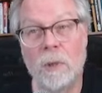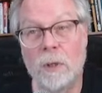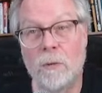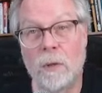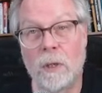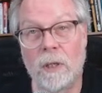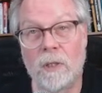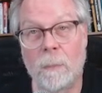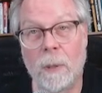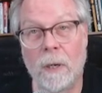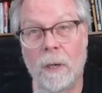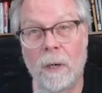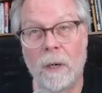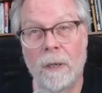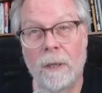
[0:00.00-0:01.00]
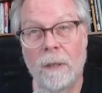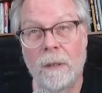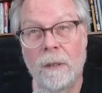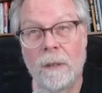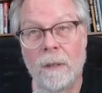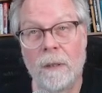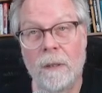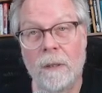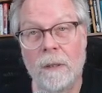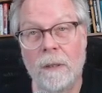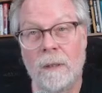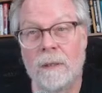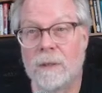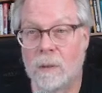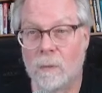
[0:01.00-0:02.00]
transparent,
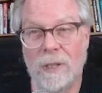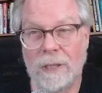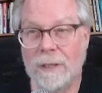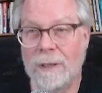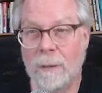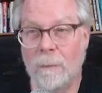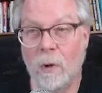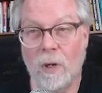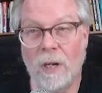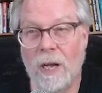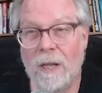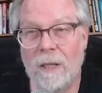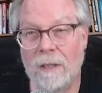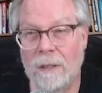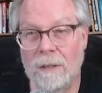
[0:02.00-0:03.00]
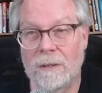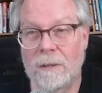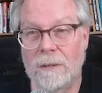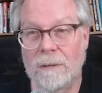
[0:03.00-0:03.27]
so we can get more colors.